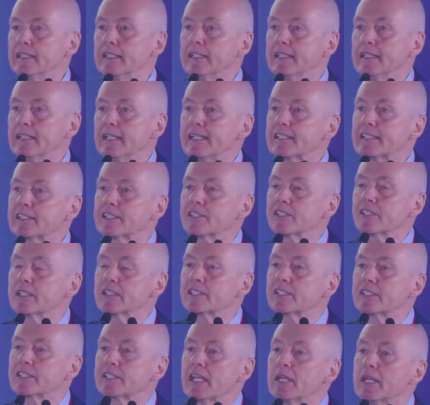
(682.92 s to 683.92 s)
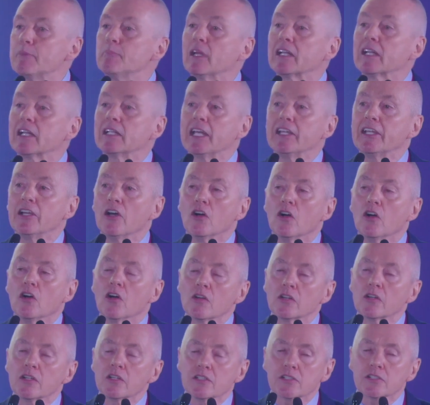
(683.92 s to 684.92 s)
Its seemingly
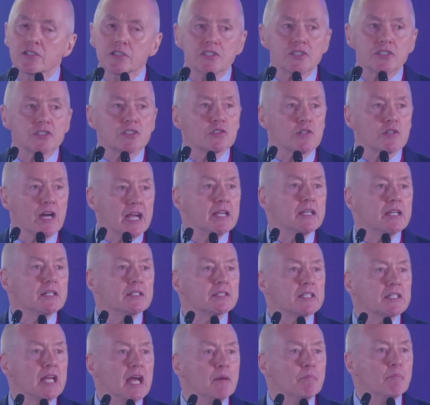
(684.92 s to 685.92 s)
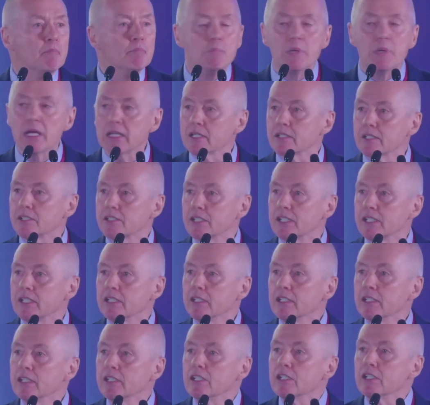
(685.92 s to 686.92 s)
unconstrained ability
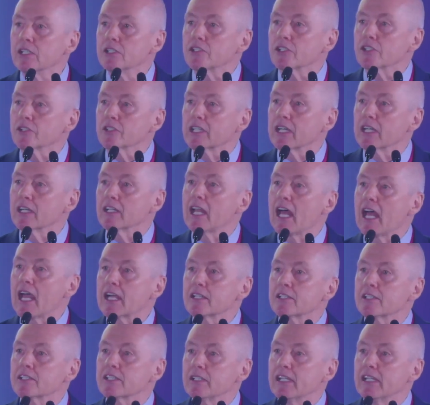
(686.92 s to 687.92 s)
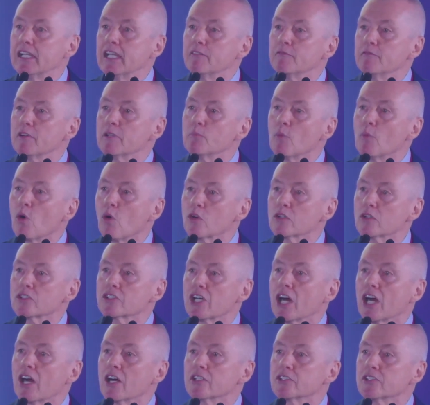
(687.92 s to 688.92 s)
to collect even more
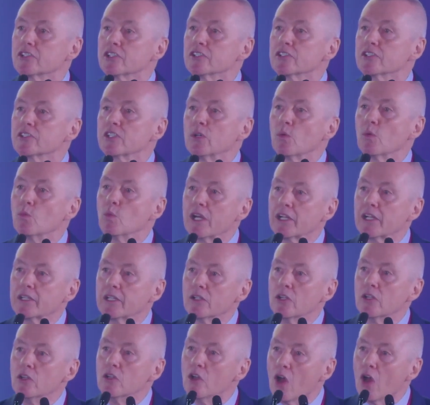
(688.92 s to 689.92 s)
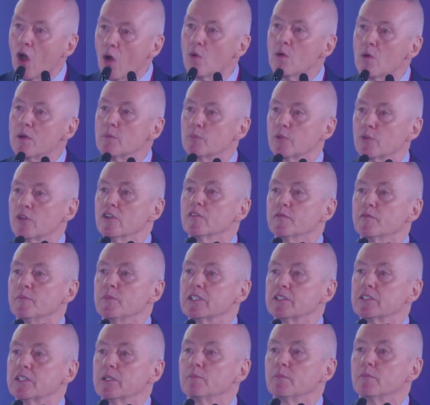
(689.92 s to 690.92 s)
charges with no
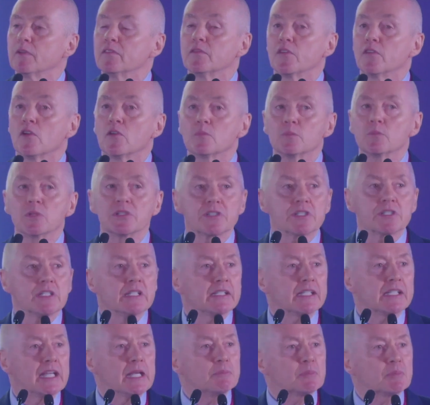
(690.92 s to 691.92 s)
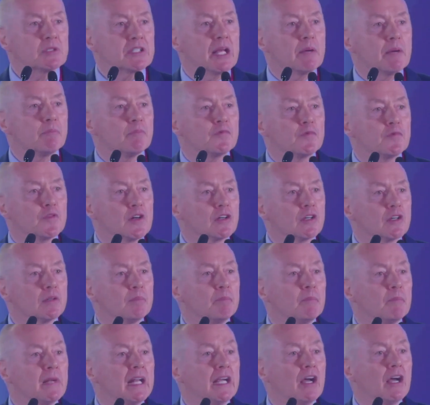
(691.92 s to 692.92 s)
improvement in performance keeps them
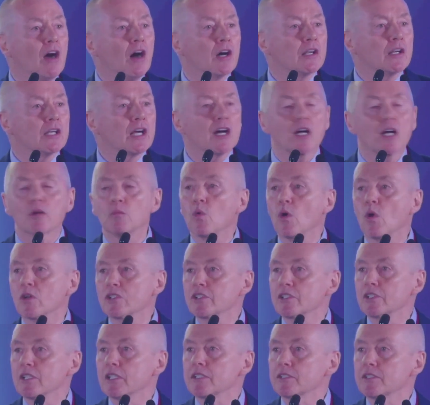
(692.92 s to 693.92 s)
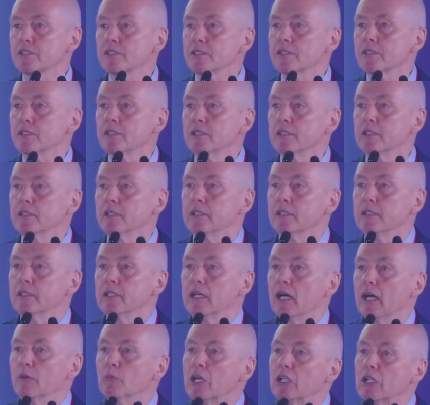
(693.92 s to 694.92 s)
firmly on our watch list.
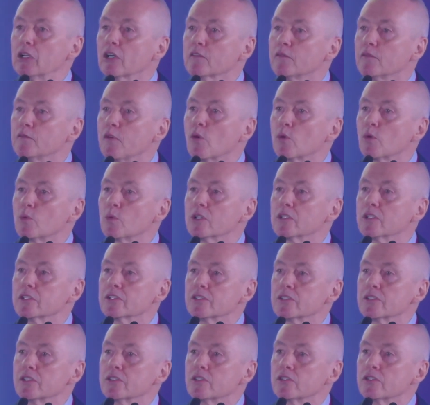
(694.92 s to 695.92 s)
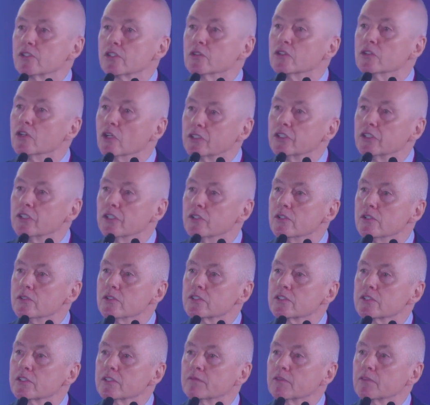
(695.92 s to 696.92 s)
And we look forward to good
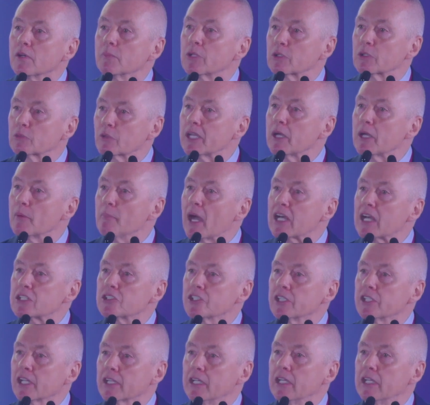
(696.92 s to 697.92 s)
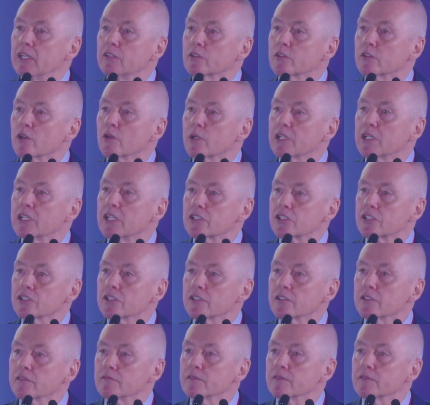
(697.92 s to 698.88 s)
news from the Reimagining Heathrow initiative.